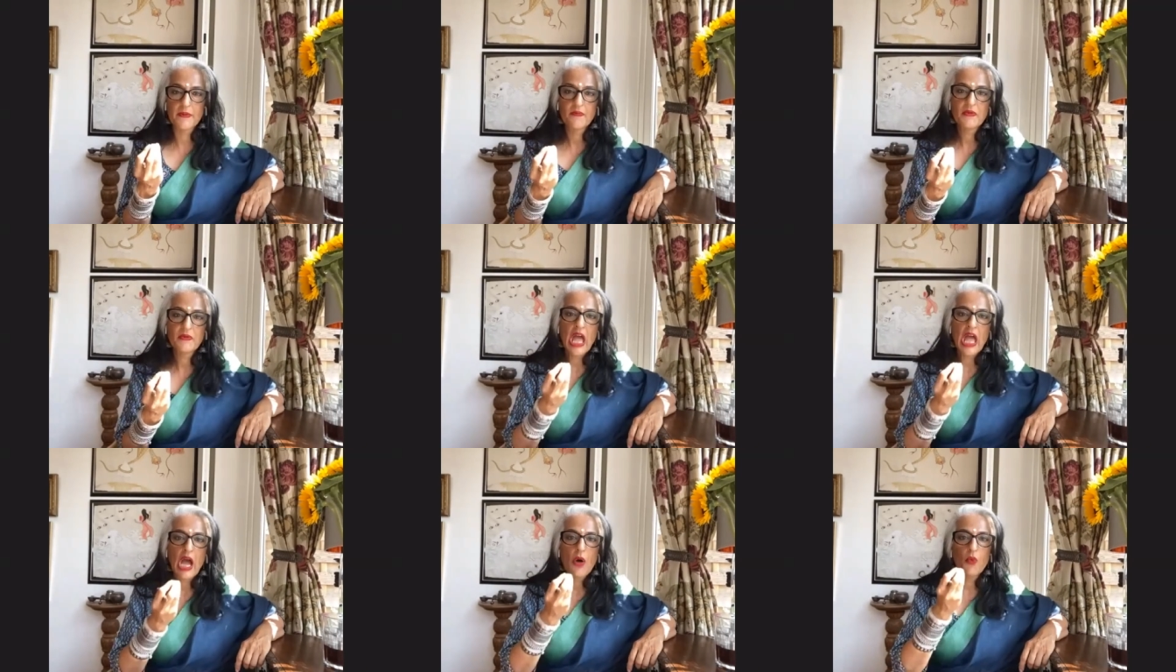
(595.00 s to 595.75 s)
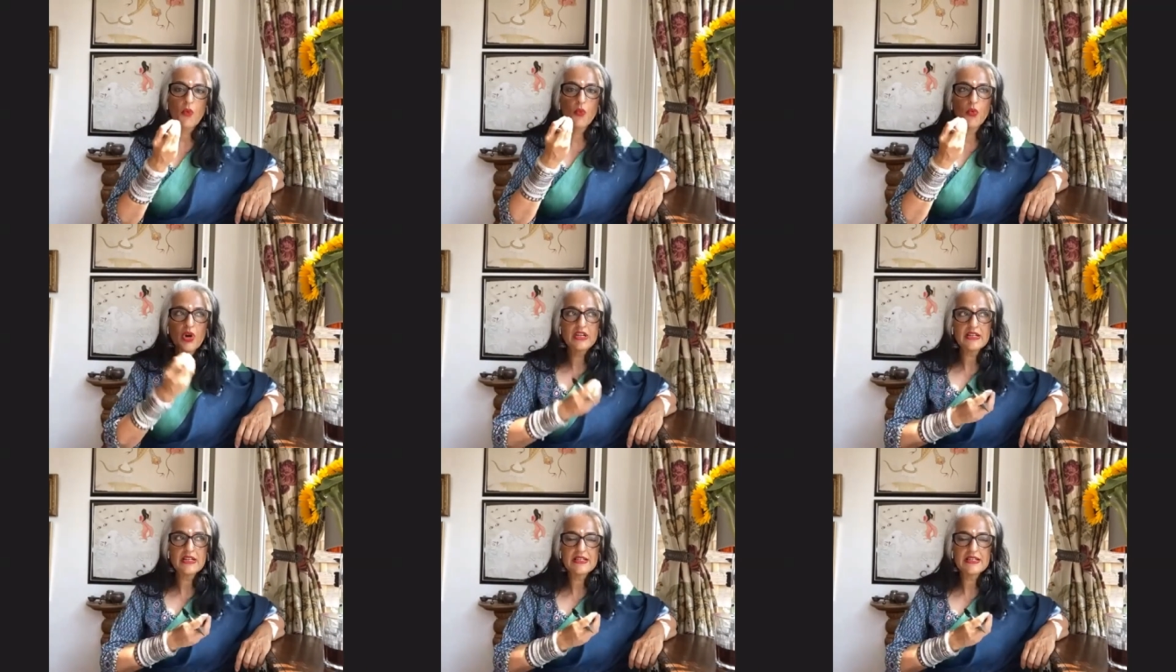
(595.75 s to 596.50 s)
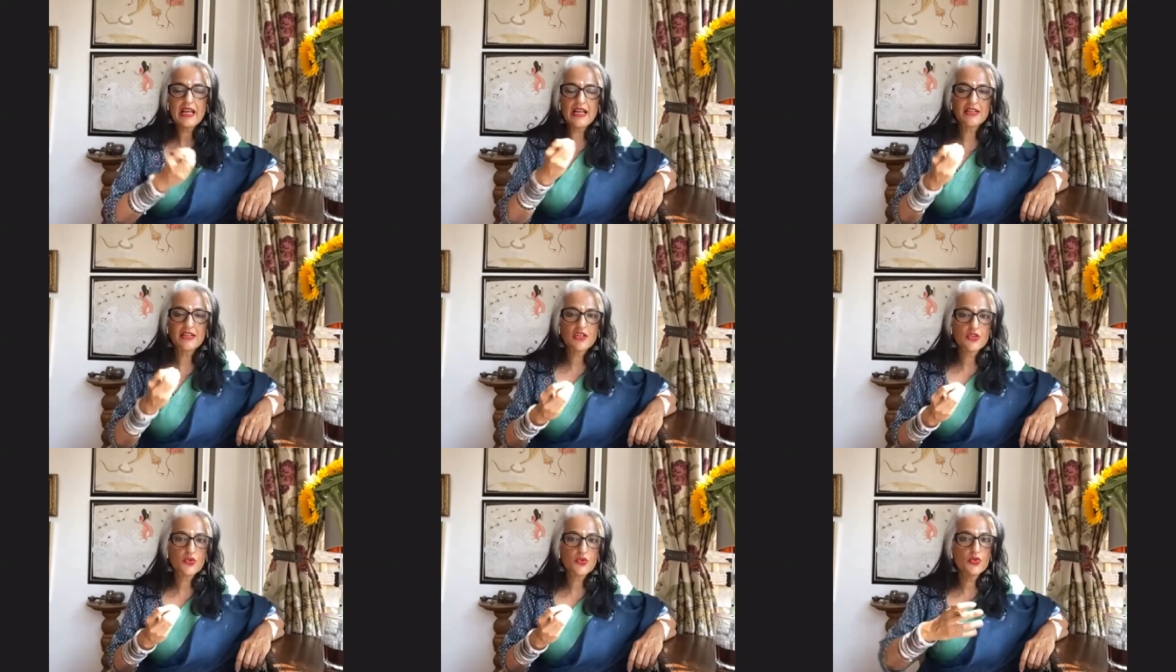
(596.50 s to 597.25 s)
what does that do long
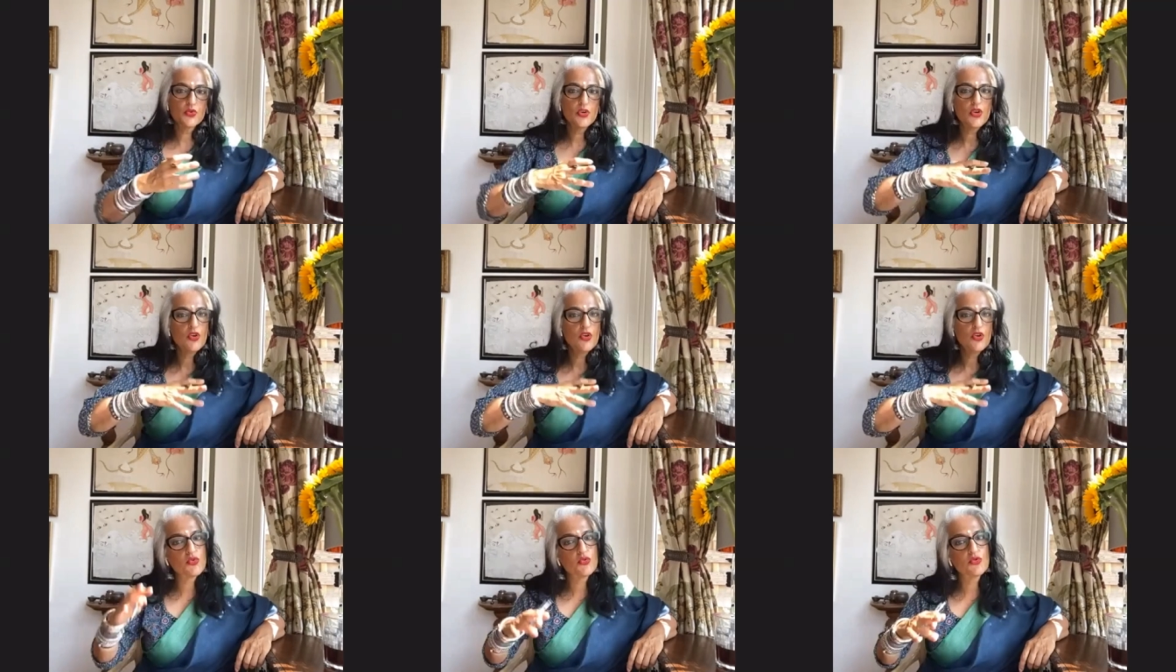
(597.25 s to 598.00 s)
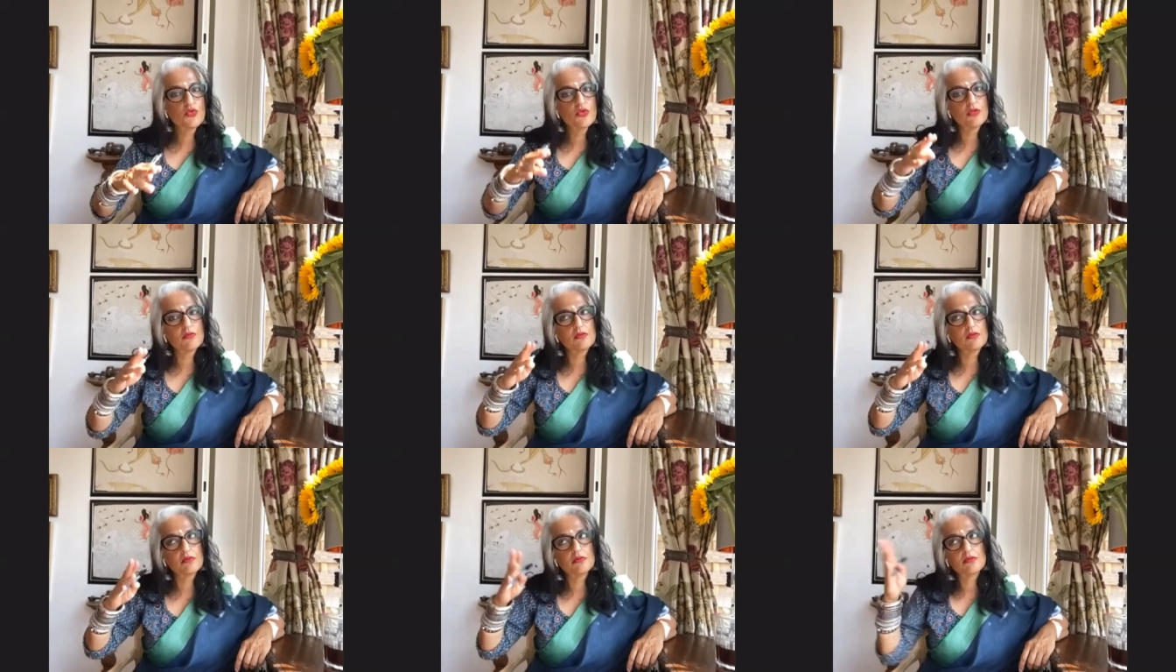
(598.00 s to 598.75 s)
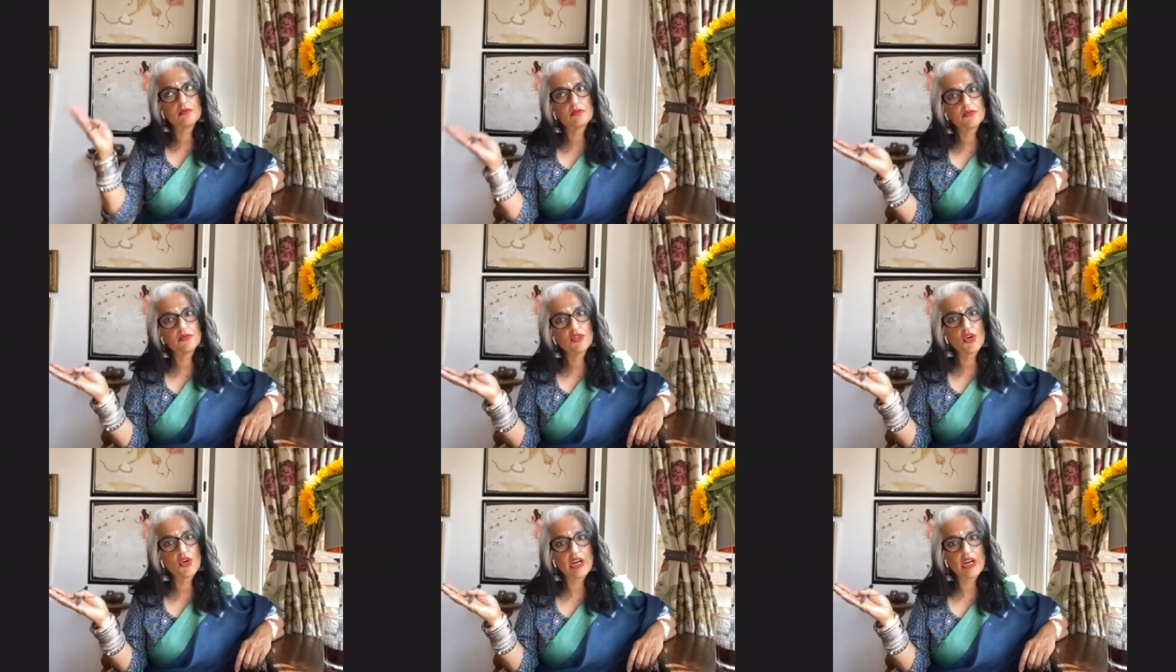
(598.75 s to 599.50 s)
term to your other
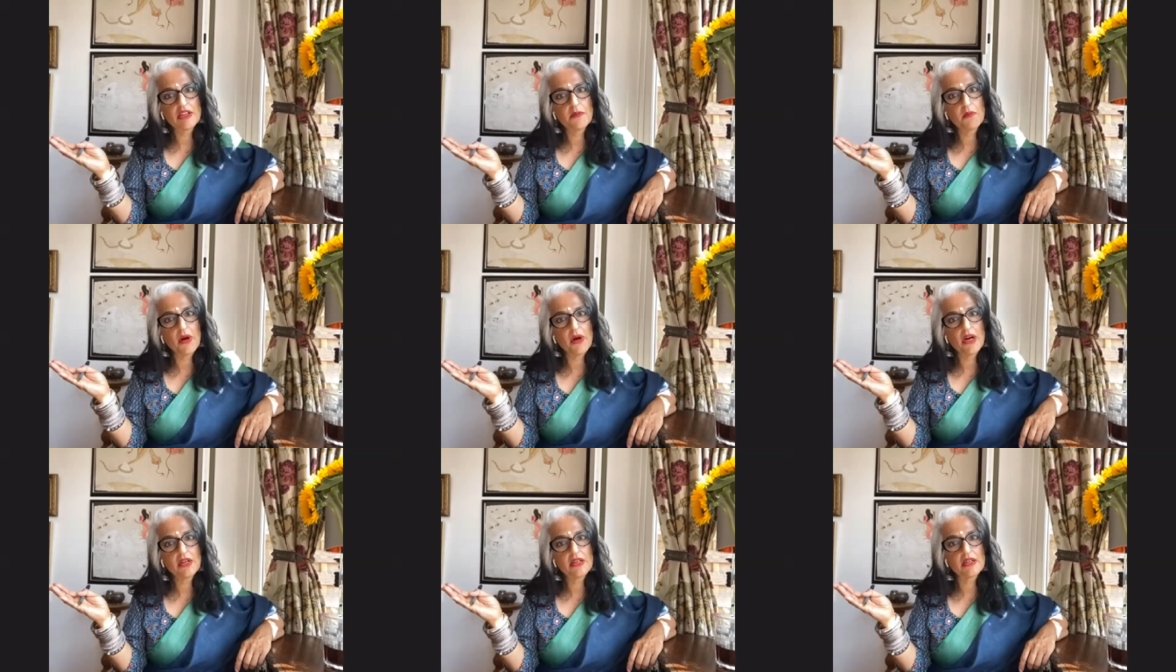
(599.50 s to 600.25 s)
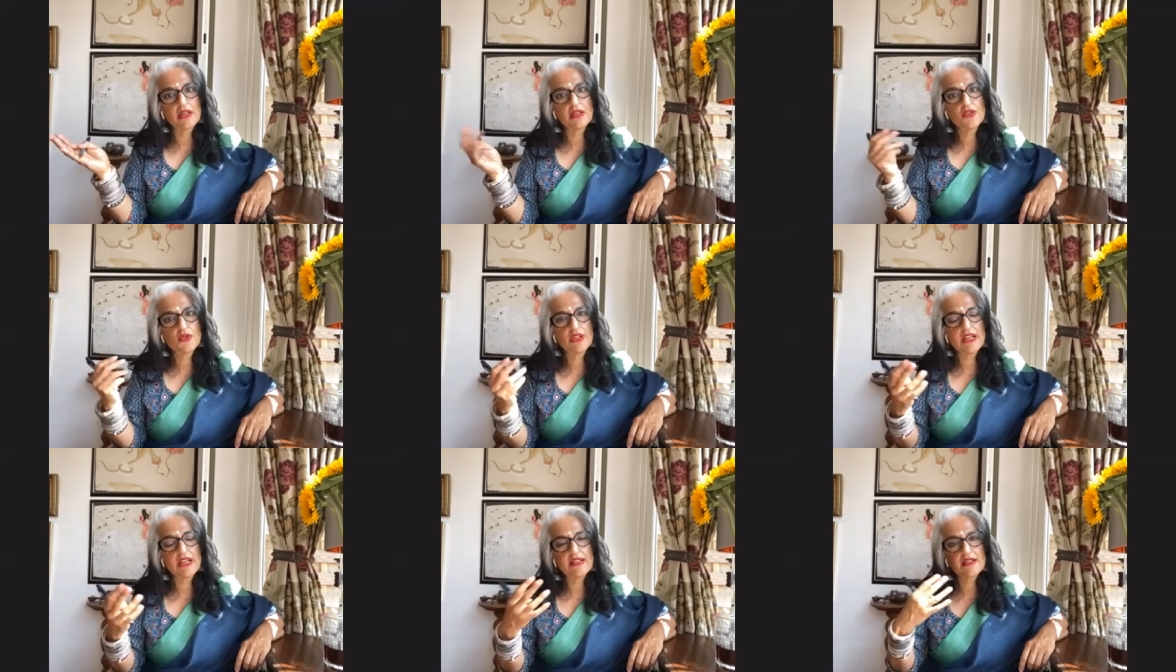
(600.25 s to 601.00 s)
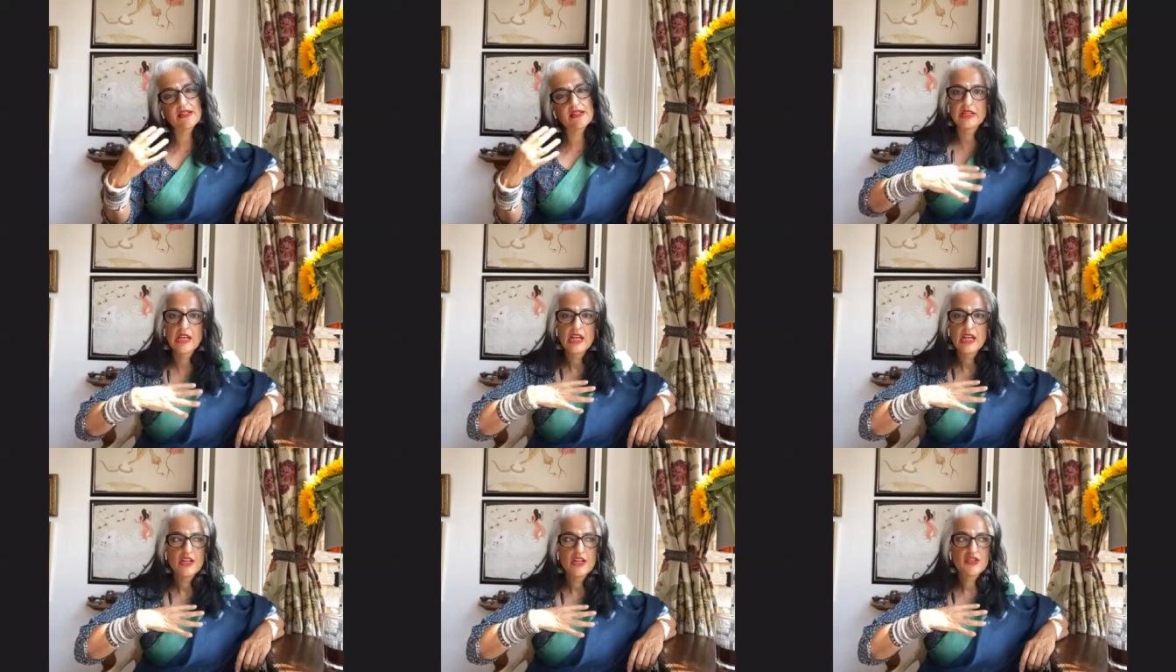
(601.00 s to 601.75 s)
partner? Do they start to feel a little bit
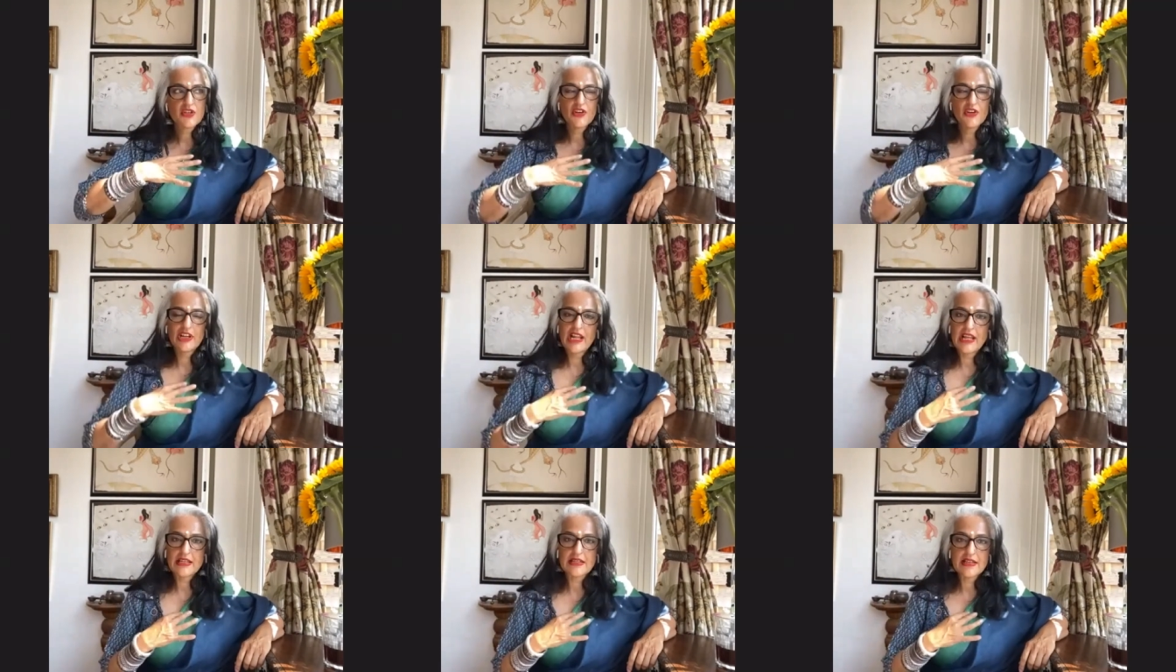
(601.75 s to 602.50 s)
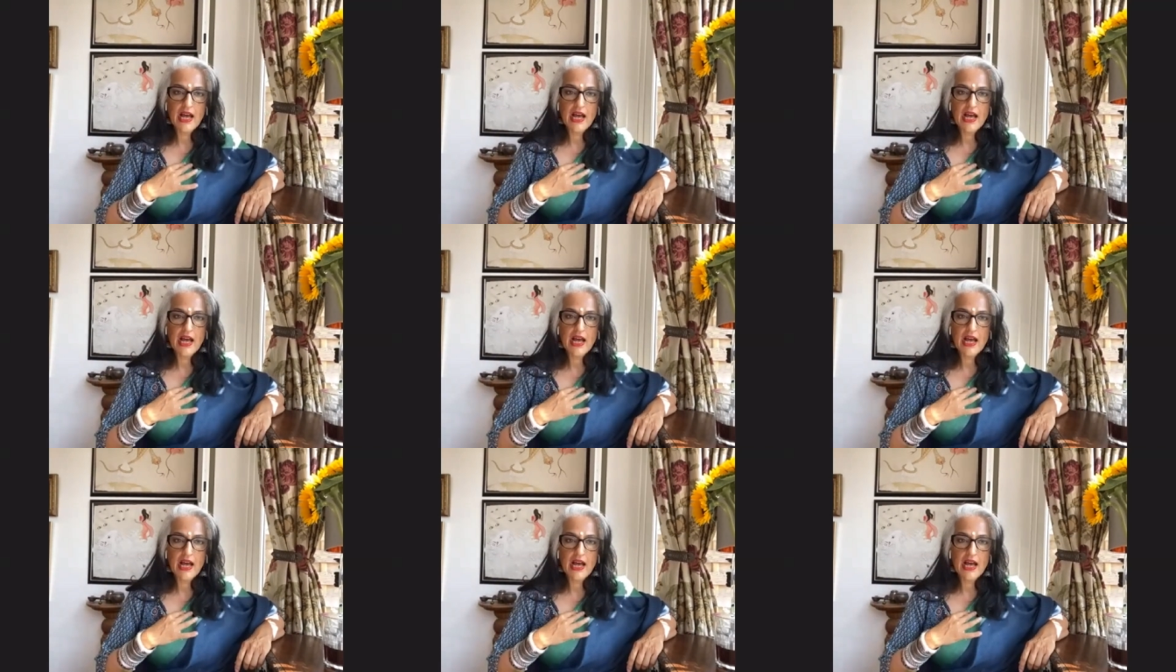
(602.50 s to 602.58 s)
so let down that